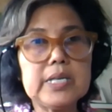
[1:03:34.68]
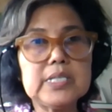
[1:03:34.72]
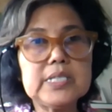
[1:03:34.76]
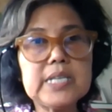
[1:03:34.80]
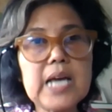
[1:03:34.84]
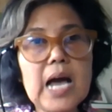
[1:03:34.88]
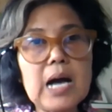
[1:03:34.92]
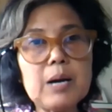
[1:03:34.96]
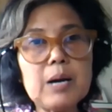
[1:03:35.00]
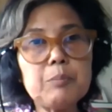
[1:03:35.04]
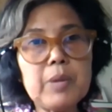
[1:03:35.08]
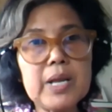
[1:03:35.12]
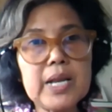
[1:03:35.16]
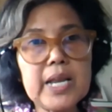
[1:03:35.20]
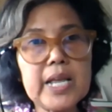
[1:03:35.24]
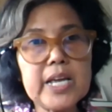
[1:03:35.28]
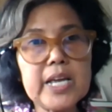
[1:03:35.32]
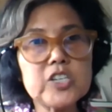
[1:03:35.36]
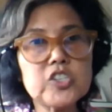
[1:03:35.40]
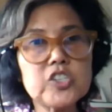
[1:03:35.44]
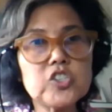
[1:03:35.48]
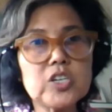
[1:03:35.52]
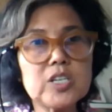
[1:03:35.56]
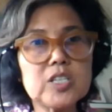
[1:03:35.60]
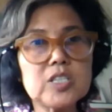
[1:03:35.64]
Young
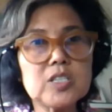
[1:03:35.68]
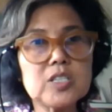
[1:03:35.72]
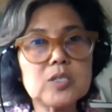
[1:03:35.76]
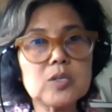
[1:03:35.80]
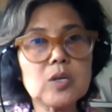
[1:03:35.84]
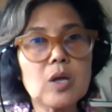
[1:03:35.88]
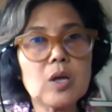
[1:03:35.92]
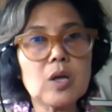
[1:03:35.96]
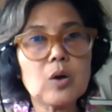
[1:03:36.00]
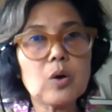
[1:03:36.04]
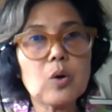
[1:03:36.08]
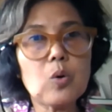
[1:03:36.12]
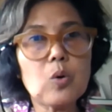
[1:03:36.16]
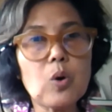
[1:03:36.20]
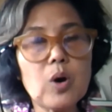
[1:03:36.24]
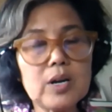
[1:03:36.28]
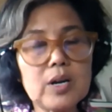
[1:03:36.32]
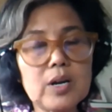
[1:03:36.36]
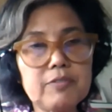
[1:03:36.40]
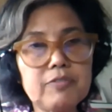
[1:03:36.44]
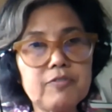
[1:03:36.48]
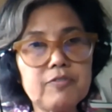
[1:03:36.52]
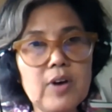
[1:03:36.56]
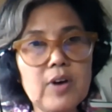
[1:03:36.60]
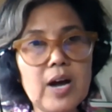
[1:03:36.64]
Malaysians,
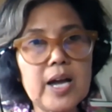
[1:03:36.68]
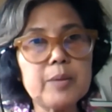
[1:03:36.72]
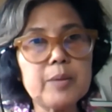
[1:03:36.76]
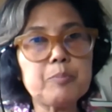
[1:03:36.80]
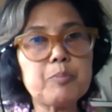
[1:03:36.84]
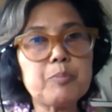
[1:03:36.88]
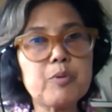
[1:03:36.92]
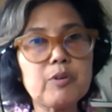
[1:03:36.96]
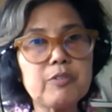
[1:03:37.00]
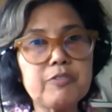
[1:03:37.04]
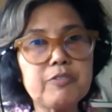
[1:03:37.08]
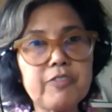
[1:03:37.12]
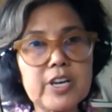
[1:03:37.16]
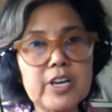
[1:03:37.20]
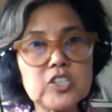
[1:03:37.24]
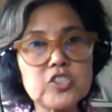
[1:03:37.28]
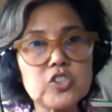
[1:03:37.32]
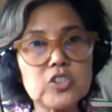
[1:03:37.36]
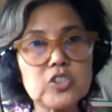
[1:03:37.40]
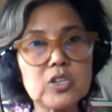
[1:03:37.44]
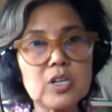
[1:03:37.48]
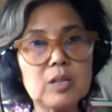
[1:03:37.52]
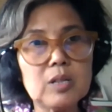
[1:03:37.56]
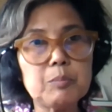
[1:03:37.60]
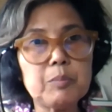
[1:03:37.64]
qualified
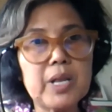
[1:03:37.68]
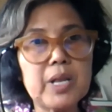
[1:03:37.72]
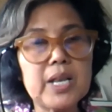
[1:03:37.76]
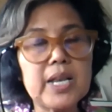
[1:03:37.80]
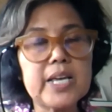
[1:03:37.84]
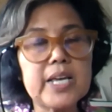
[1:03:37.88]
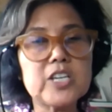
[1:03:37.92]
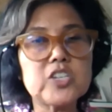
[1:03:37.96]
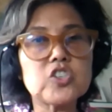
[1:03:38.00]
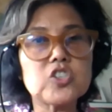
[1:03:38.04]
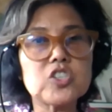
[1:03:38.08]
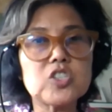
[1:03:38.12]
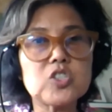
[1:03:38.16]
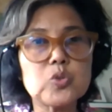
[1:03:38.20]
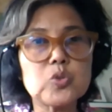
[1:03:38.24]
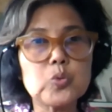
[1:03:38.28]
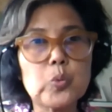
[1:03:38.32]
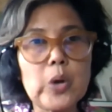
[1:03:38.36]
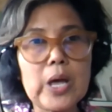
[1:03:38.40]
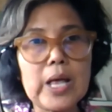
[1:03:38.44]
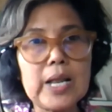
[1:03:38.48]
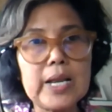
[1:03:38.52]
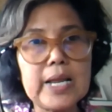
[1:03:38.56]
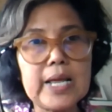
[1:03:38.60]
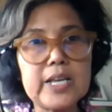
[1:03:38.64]
professional Malaysians,
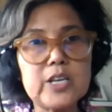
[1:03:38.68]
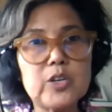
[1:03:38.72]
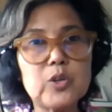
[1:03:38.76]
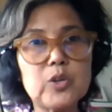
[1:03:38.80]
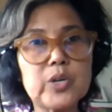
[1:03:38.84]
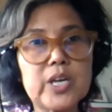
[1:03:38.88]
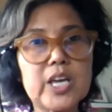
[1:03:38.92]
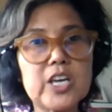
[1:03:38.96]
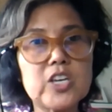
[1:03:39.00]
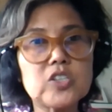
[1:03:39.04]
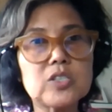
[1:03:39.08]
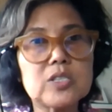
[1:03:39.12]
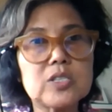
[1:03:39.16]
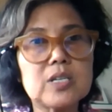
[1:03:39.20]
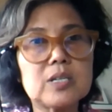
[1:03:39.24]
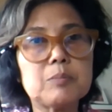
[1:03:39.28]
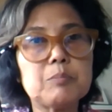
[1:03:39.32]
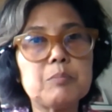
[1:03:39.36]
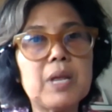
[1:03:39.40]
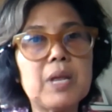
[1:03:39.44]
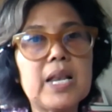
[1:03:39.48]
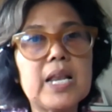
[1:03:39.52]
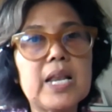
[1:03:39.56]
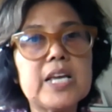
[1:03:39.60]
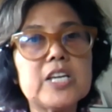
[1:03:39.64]
well-educated
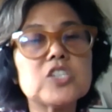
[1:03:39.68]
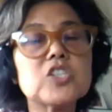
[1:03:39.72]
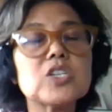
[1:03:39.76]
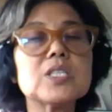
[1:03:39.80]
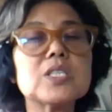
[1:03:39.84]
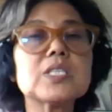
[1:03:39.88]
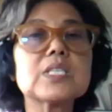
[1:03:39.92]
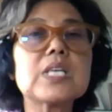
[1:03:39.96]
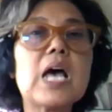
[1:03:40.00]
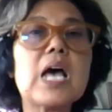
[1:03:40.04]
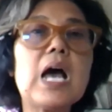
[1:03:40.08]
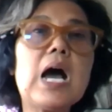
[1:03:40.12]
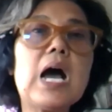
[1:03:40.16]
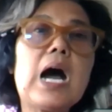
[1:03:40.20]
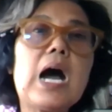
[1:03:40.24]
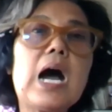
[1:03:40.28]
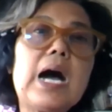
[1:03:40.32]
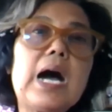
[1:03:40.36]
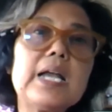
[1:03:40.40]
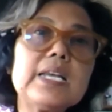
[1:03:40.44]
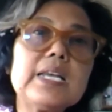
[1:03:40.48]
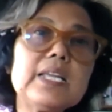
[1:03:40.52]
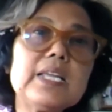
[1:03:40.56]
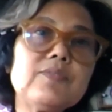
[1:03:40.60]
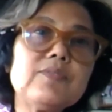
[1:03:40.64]
Malaysians
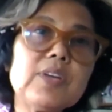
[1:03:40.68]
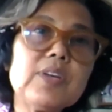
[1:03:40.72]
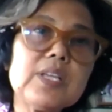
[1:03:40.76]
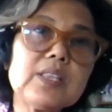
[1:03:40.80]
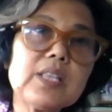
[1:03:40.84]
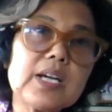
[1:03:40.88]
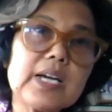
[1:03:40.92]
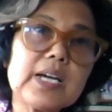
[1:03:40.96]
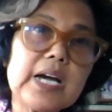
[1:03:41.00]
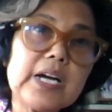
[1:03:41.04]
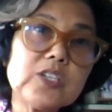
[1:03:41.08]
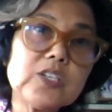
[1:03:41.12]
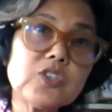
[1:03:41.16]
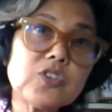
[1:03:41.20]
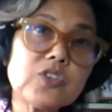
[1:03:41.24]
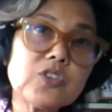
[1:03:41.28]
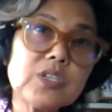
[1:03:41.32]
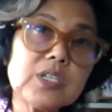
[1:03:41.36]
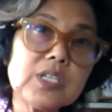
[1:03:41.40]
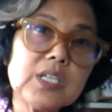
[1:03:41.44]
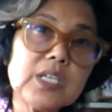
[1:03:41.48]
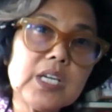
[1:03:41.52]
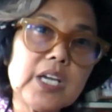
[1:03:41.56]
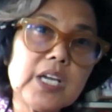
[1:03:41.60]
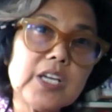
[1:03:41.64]
are leaving the
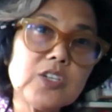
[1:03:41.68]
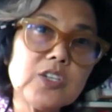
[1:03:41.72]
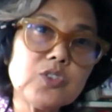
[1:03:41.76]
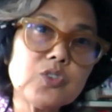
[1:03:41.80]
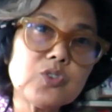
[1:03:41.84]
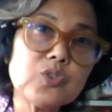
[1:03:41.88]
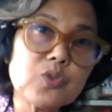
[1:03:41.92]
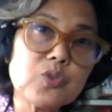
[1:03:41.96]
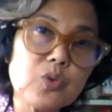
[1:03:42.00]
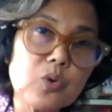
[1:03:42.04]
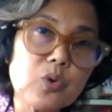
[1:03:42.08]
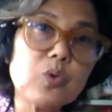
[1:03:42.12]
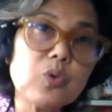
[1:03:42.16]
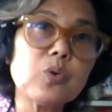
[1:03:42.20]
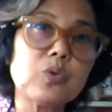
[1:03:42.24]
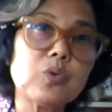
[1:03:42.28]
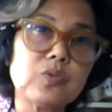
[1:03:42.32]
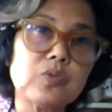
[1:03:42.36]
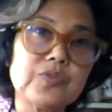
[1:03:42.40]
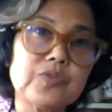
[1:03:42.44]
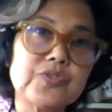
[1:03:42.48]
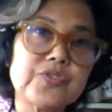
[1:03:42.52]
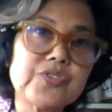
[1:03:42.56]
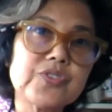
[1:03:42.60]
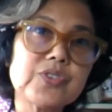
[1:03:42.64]
country in
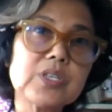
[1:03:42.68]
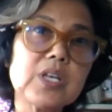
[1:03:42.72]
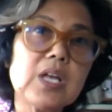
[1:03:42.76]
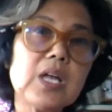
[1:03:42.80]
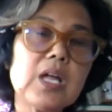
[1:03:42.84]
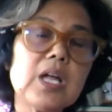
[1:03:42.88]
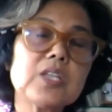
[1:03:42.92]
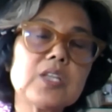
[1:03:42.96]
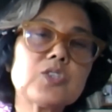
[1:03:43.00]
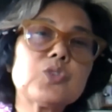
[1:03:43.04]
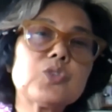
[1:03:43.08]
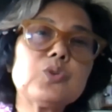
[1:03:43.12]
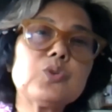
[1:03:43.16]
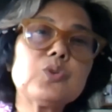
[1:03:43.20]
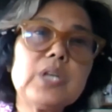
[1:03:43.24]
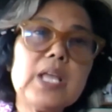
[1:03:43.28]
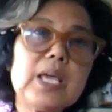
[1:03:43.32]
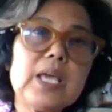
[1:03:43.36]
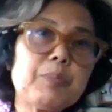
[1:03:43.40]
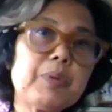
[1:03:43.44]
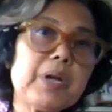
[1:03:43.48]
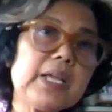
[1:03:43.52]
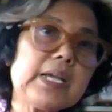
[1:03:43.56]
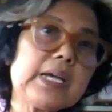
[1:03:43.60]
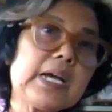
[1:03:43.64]
droves to
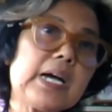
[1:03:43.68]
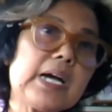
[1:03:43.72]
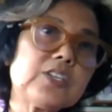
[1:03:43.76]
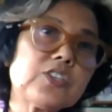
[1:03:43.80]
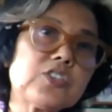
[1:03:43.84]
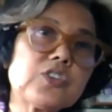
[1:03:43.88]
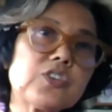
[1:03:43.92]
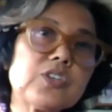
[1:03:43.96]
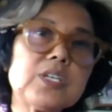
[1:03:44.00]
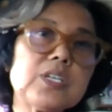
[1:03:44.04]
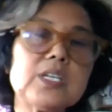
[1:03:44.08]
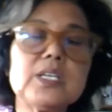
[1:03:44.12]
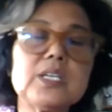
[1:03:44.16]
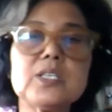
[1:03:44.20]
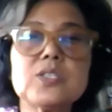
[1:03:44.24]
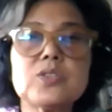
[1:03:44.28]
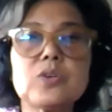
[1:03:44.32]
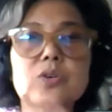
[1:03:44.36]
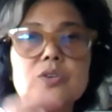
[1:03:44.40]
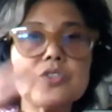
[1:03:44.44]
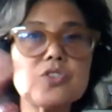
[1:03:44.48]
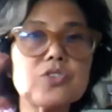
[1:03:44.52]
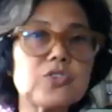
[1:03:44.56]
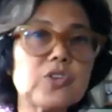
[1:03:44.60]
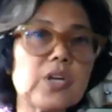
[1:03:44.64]
neighboring countries,
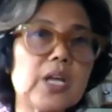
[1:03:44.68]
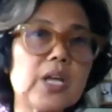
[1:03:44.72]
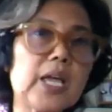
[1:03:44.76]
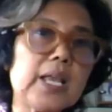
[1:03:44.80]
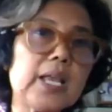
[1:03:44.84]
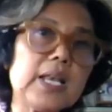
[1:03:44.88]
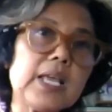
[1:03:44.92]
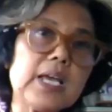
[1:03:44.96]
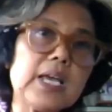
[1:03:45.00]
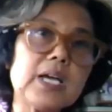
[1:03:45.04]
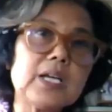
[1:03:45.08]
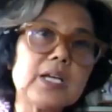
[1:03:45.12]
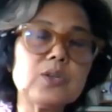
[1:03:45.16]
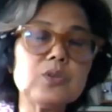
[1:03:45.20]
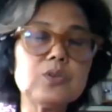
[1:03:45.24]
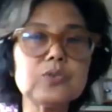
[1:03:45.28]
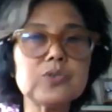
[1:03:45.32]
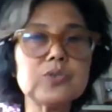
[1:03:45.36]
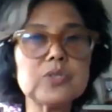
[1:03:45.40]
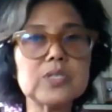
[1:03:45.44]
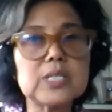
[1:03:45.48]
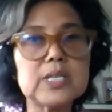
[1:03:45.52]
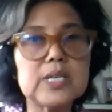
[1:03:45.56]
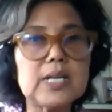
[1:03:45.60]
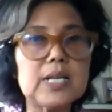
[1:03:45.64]
Australia,
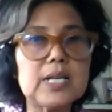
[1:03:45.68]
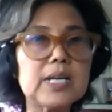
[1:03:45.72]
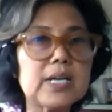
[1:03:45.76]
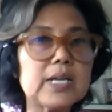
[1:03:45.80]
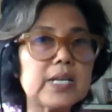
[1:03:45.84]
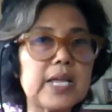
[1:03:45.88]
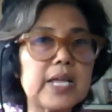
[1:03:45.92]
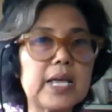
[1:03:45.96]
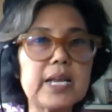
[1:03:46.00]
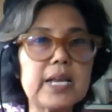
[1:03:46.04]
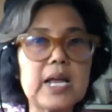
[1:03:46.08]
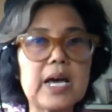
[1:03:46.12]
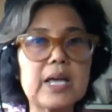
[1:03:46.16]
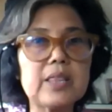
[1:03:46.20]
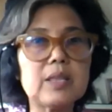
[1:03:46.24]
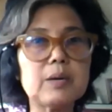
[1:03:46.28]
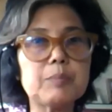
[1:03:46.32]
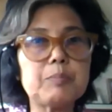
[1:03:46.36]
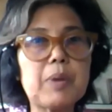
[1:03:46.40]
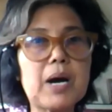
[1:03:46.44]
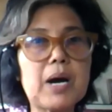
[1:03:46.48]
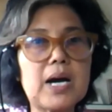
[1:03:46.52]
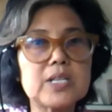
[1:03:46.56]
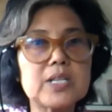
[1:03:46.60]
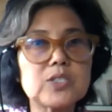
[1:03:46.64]
New Zealand, and
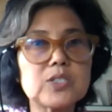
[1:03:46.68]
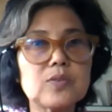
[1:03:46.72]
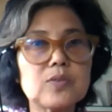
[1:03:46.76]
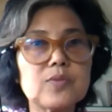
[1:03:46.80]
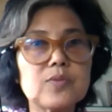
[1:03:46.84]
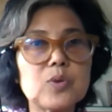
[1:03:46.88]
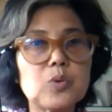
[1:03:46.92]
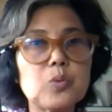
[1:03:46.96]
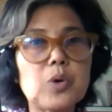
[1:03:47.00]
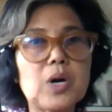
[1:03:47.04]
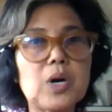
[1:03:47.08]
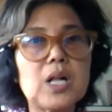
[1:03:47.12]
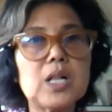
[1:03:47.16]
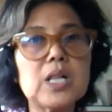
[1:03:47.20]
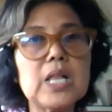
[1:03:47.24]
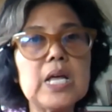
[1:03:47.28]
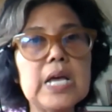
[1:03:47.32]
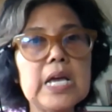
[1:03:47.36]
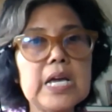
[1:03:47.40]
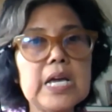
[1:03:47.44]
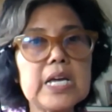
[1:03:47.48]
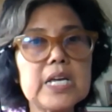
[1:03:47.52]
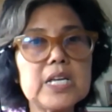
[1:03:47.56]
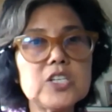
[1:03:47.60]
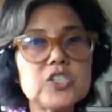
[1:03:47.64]
other parts of the world
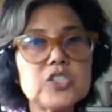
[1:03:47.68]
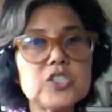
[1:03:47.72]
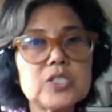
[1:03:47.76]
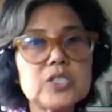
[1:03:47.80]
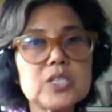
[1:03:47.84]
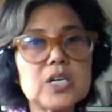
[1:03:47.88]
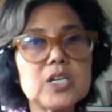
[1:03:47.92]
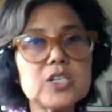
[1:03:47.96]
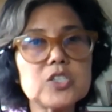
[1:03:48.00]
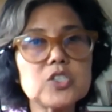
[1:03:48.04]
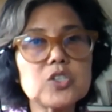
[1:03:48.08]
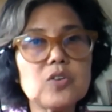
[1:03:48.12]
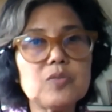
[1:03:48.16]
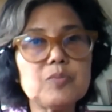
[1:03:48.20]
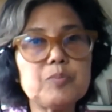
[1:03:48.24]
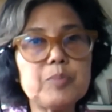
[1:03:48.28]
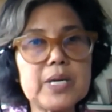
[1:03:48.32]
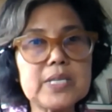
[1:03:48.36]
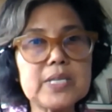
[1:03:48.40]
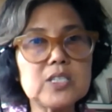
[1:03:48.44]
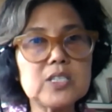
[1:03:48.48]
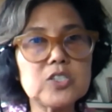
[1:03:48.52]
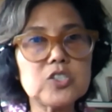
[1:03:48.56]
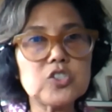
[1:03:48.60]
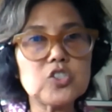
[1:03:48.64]
in search of
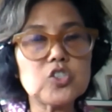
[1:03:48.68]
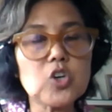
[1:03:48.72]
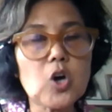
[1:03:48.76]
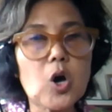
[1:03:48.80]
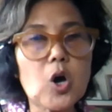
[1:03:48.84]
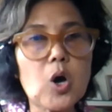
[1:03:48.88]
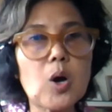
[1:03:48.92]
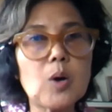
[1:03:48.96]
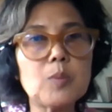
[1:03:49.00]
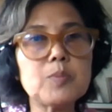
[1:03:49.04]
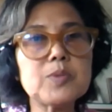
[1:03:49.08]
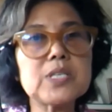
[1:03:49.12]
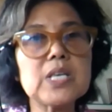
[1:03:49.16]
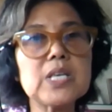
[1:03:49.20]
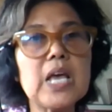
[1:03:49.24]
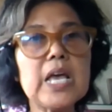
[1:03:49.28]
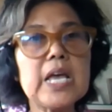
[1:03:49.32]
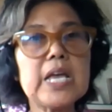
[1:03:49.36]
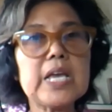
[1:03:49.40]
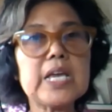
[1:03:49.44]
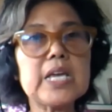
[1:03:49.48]
better jobs,